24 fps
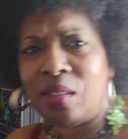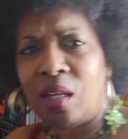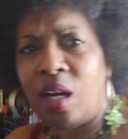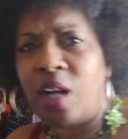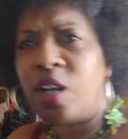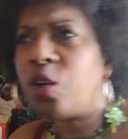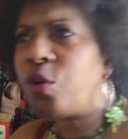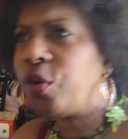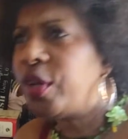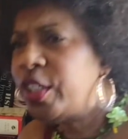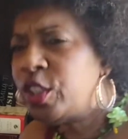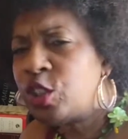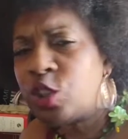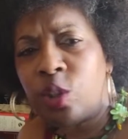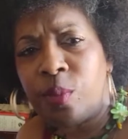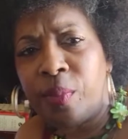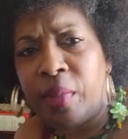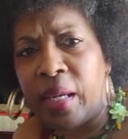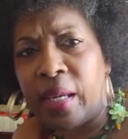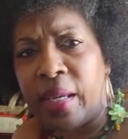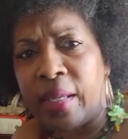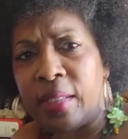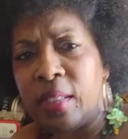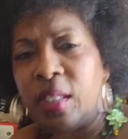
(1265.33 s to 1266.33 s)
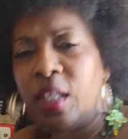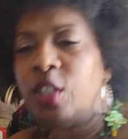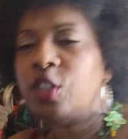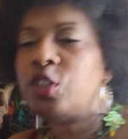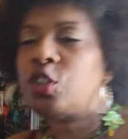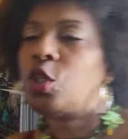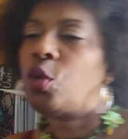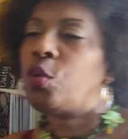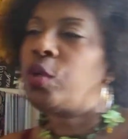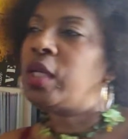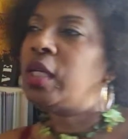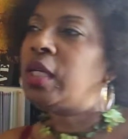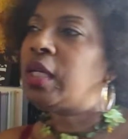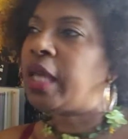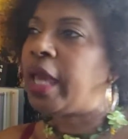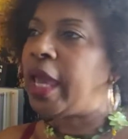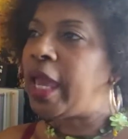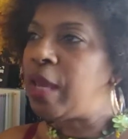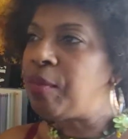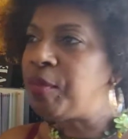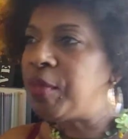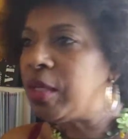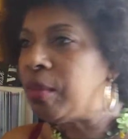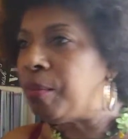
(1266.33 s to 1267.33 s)
a creature man. So he
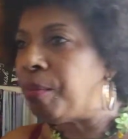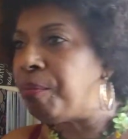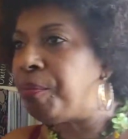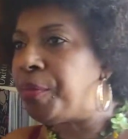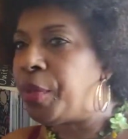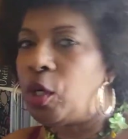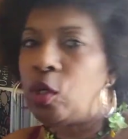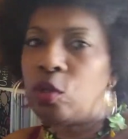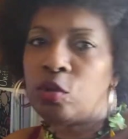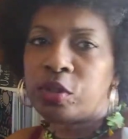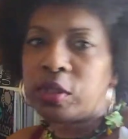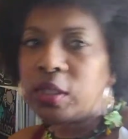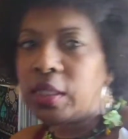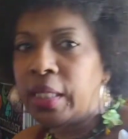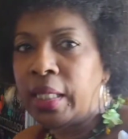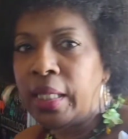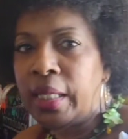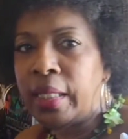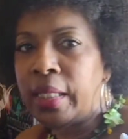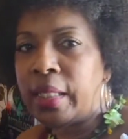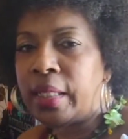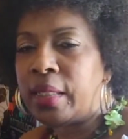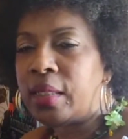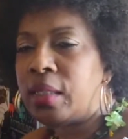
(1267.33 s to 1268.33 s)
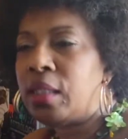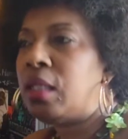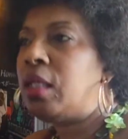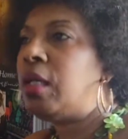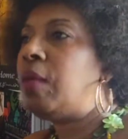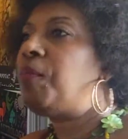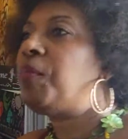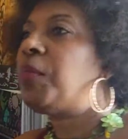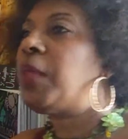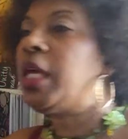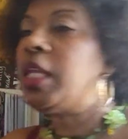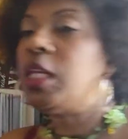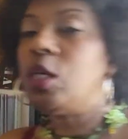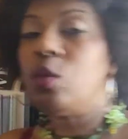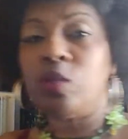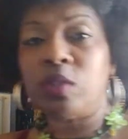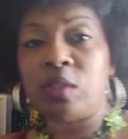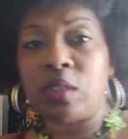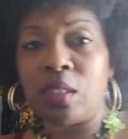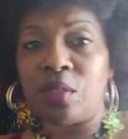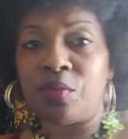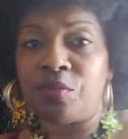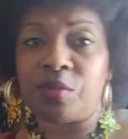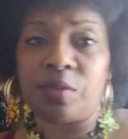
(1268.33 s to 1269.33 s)
came in bolting in, and it
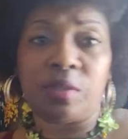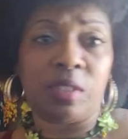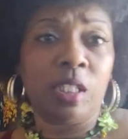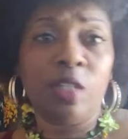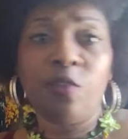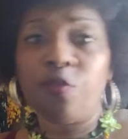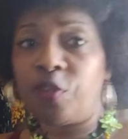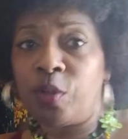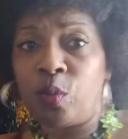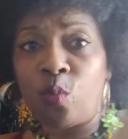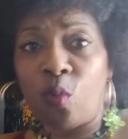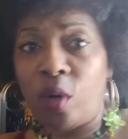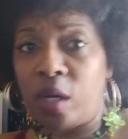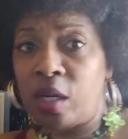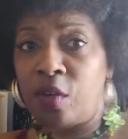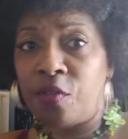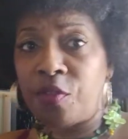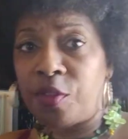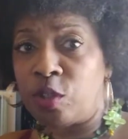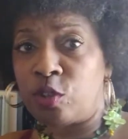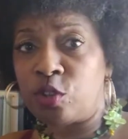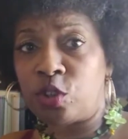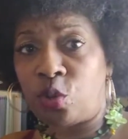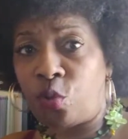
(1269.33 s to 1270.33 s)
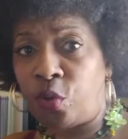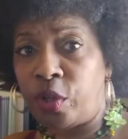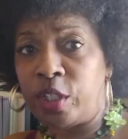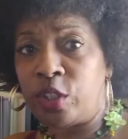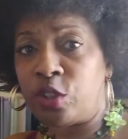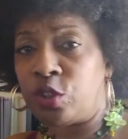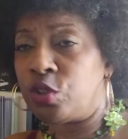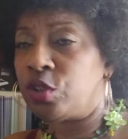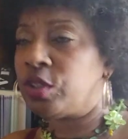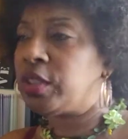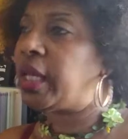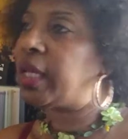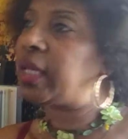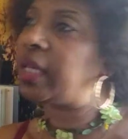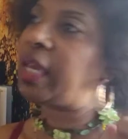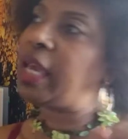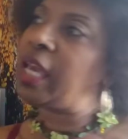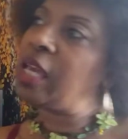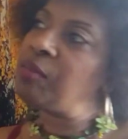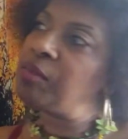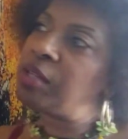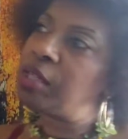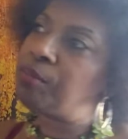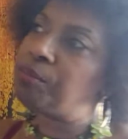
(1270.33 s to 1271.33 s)
was a different one of those creatures that
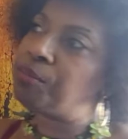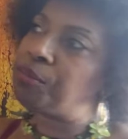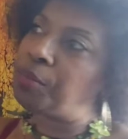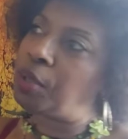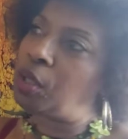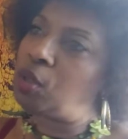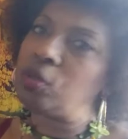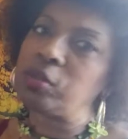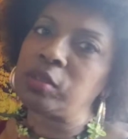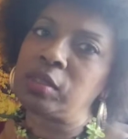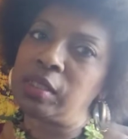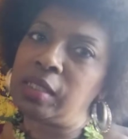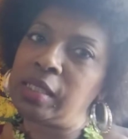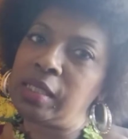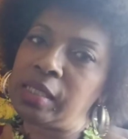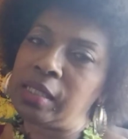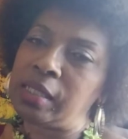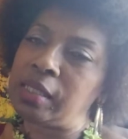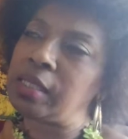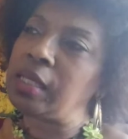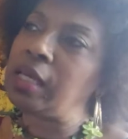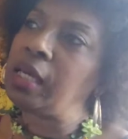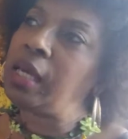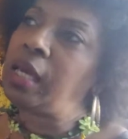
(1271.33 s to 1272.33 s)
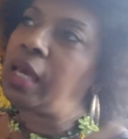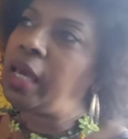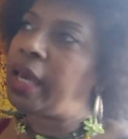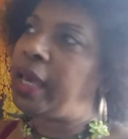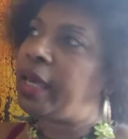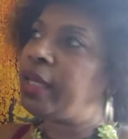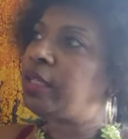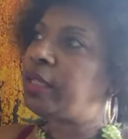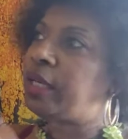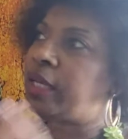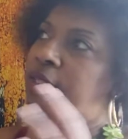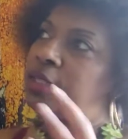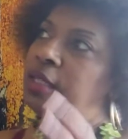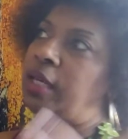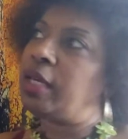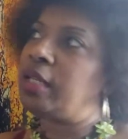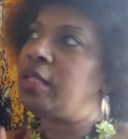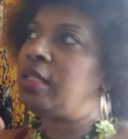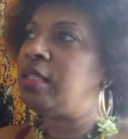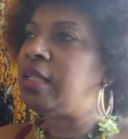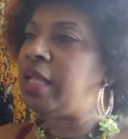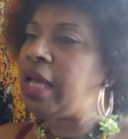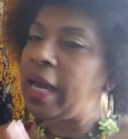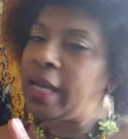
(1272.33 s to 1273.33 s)
came in bolted in and and,
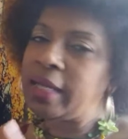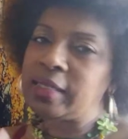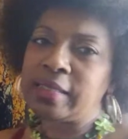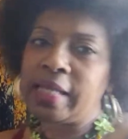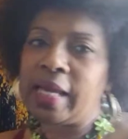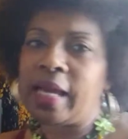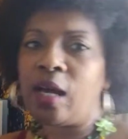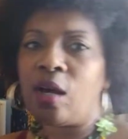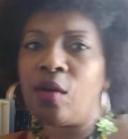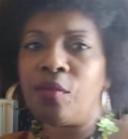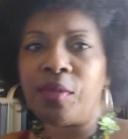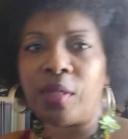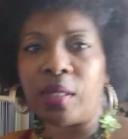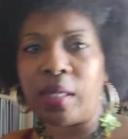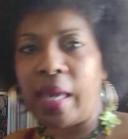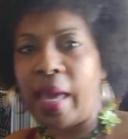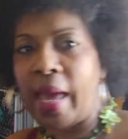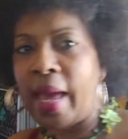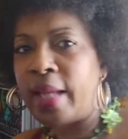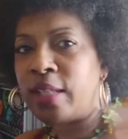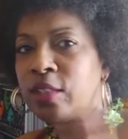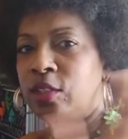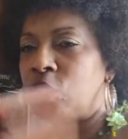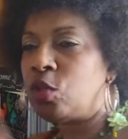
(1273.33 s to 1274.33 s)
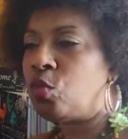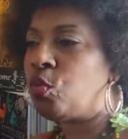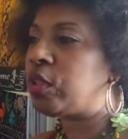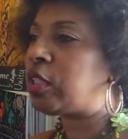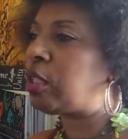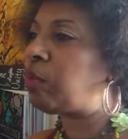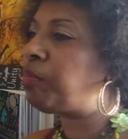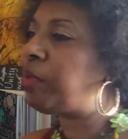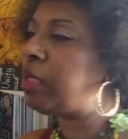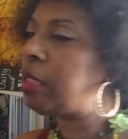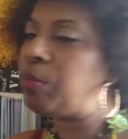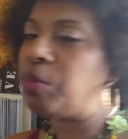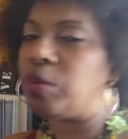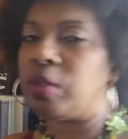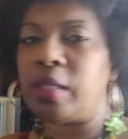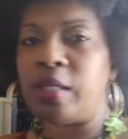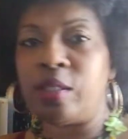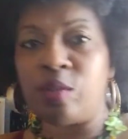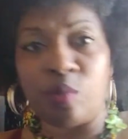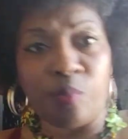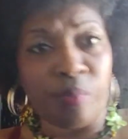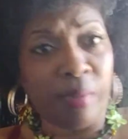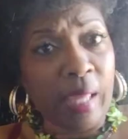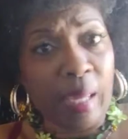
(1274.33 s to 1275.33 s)
and knocked down the castle with the people
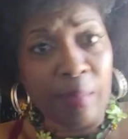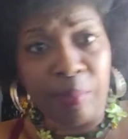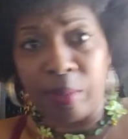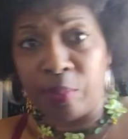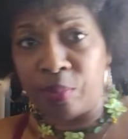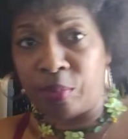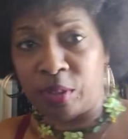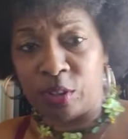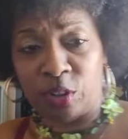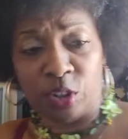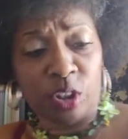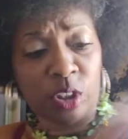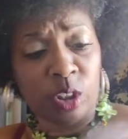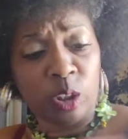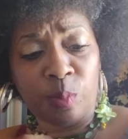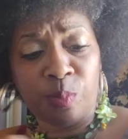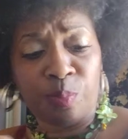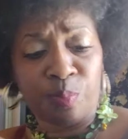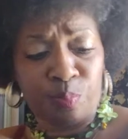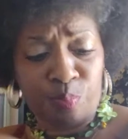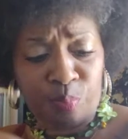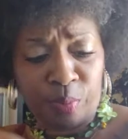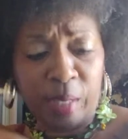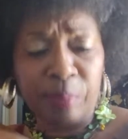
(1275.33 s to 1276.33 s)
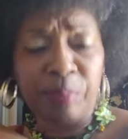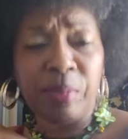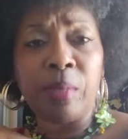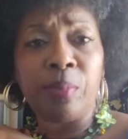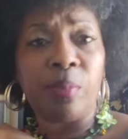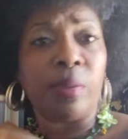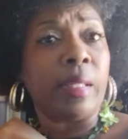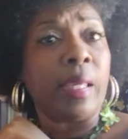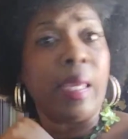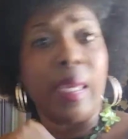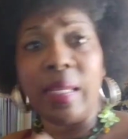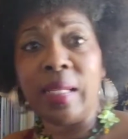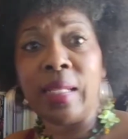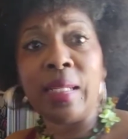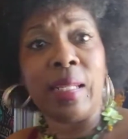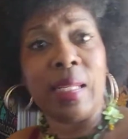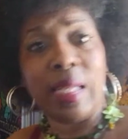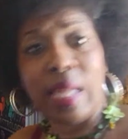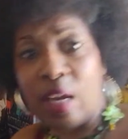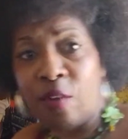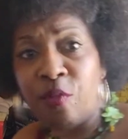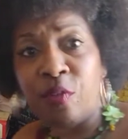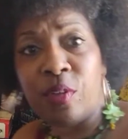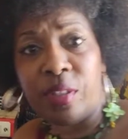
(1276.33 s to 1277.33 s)
and the black people and gingerbread people in it
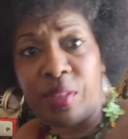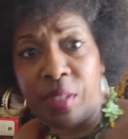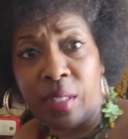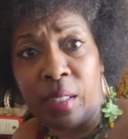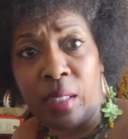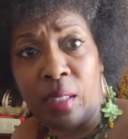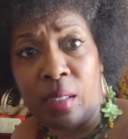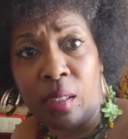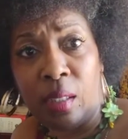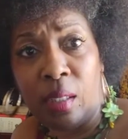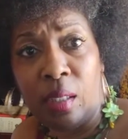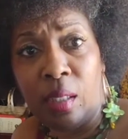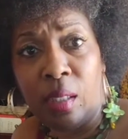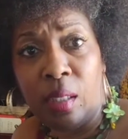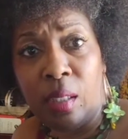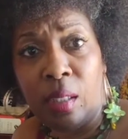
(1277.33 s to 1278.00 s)
and everything.